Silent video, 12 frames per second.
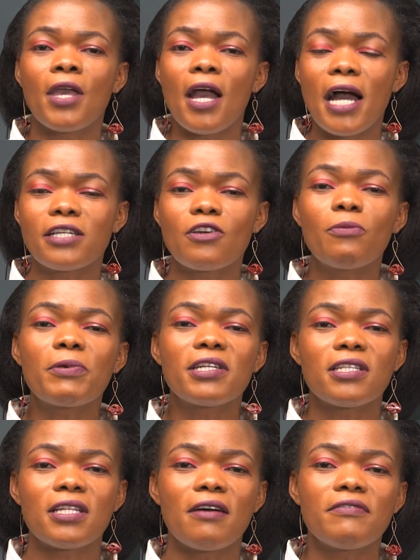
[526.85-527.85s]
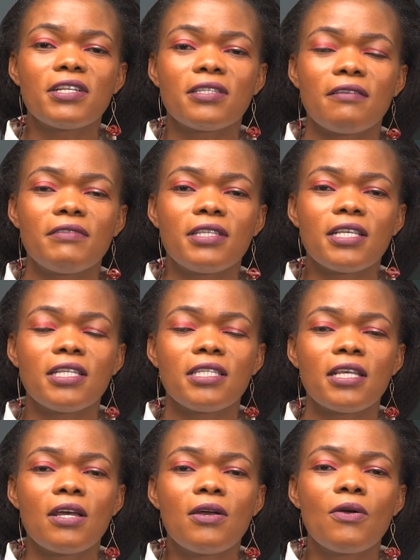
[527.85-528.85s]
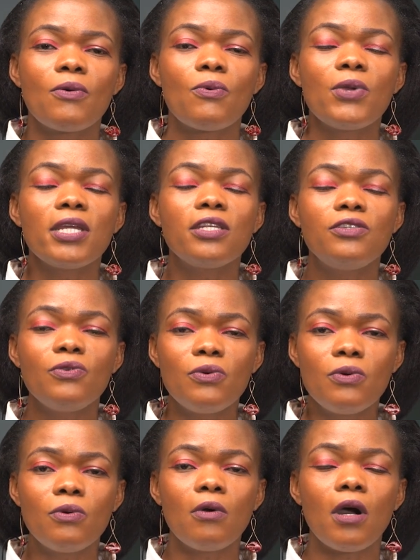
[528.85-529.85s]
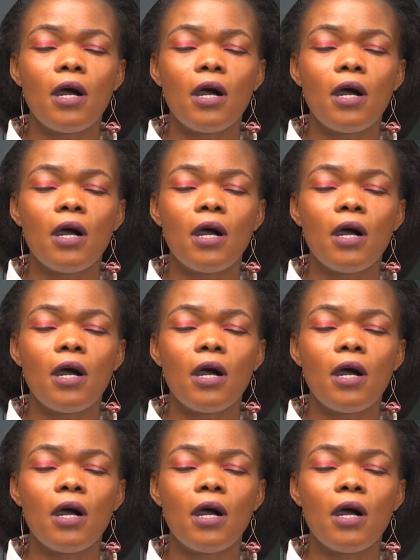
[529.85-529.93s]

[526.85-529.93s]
At Corporate Staffing Services, we do